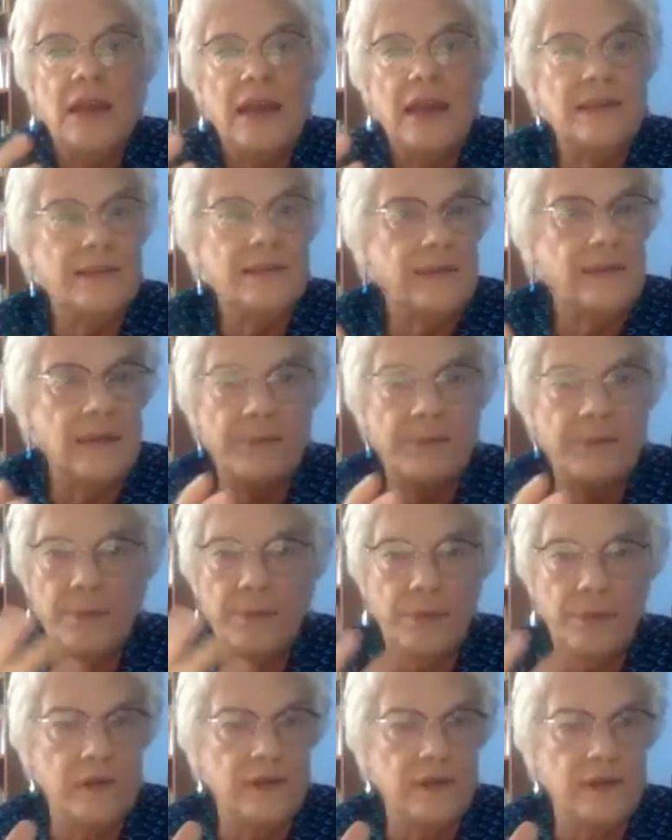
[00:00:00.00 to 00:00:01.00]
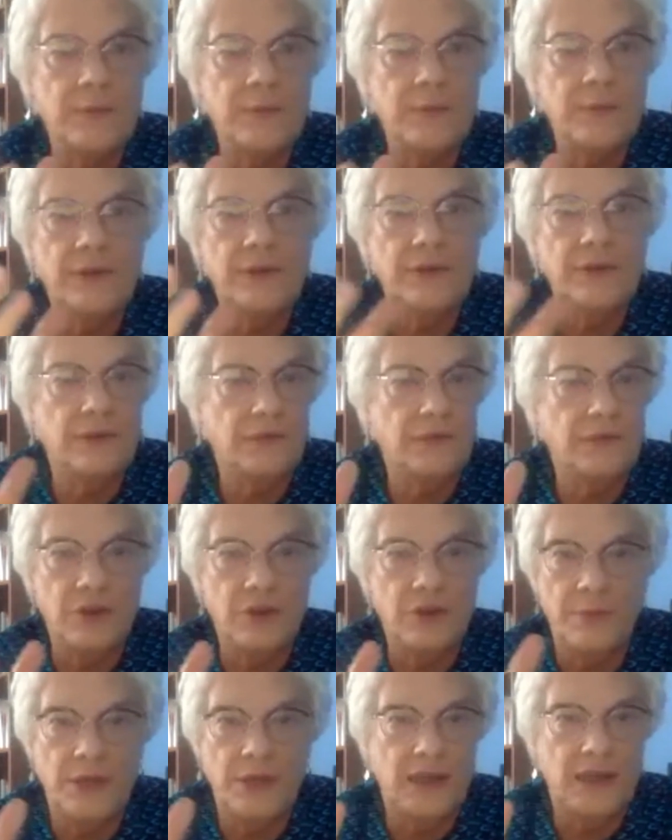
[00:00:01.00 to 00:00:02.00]
as simple principles for
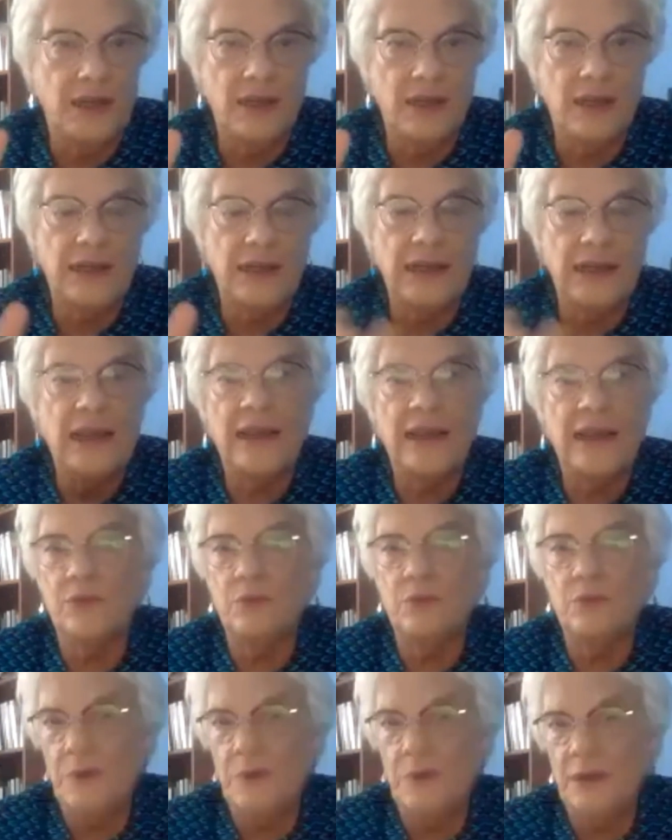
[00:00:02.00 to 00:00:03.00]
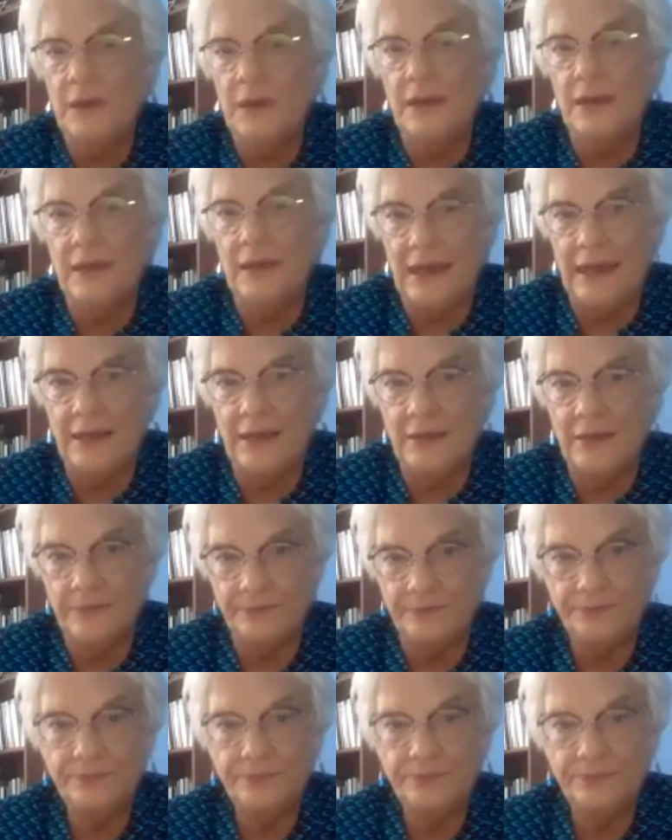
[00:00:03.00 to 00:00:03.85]
human dignity has really led